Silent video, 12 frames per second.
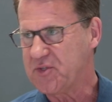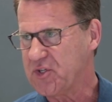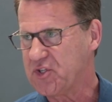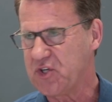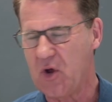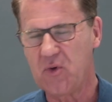to
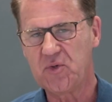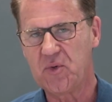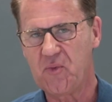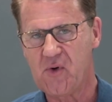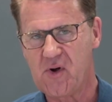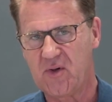show the
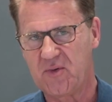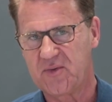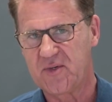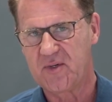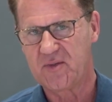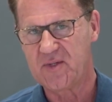
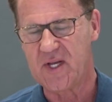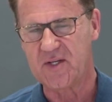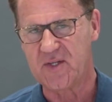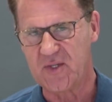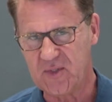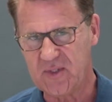world
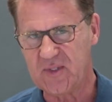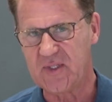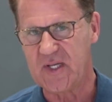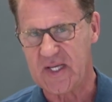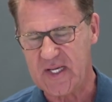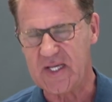that
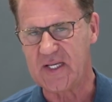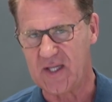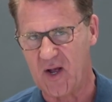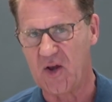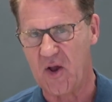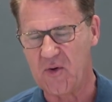He
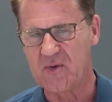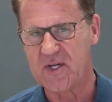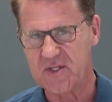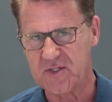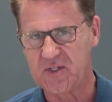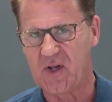alone
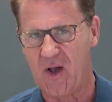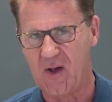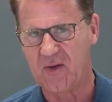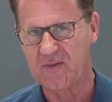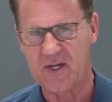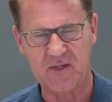is
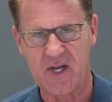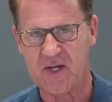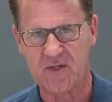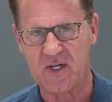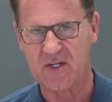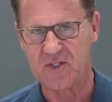God and
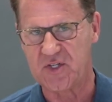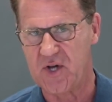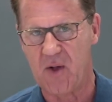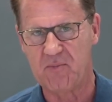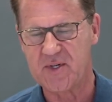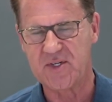that there's
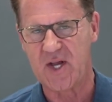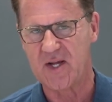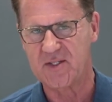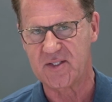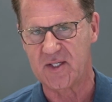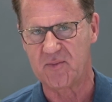none
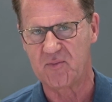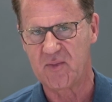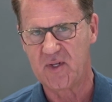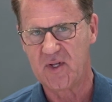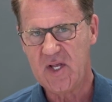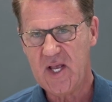besides Him,
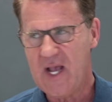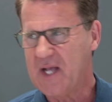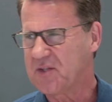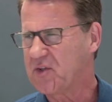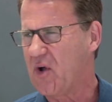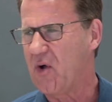
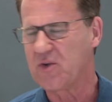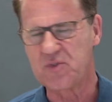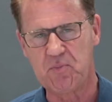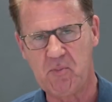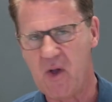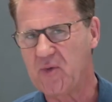and cause
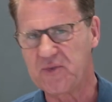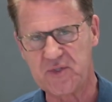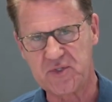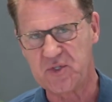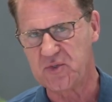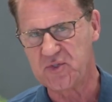
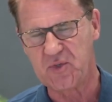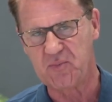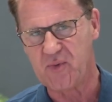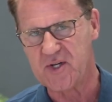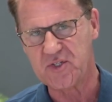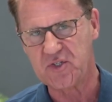multitudes of
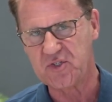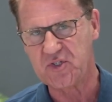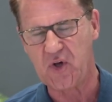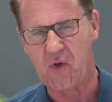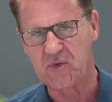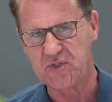precious
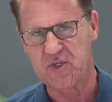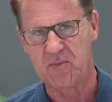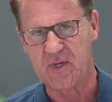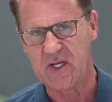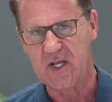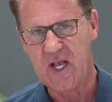souls to
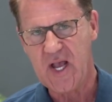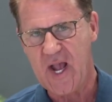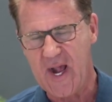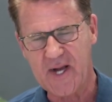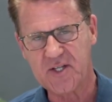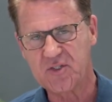be
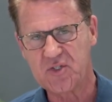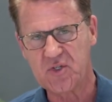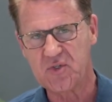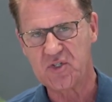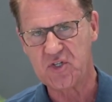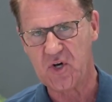added to
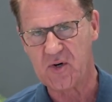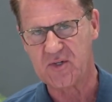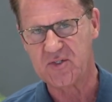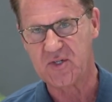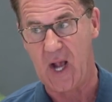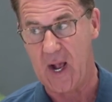the
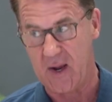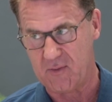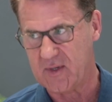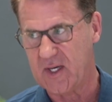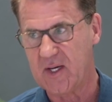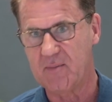church. I
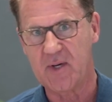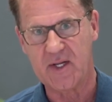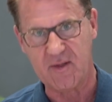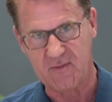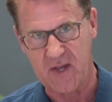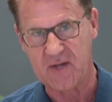really
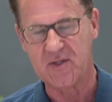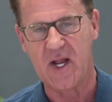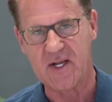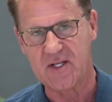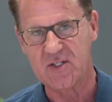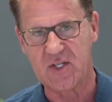believe that
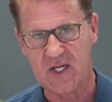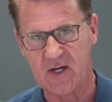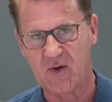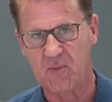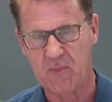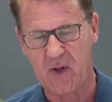day is
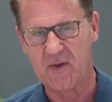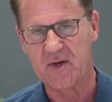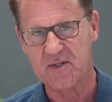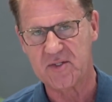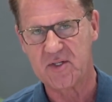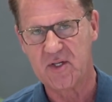here
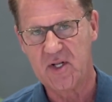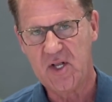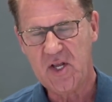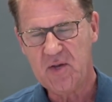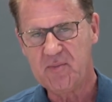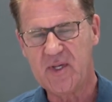upon us,
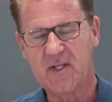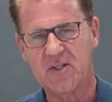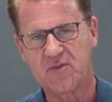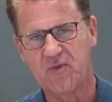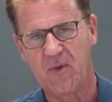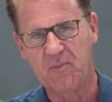
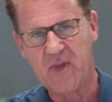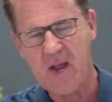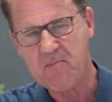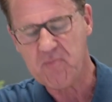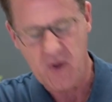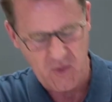because from
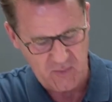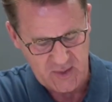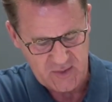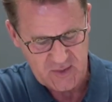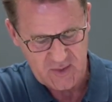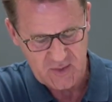that moment,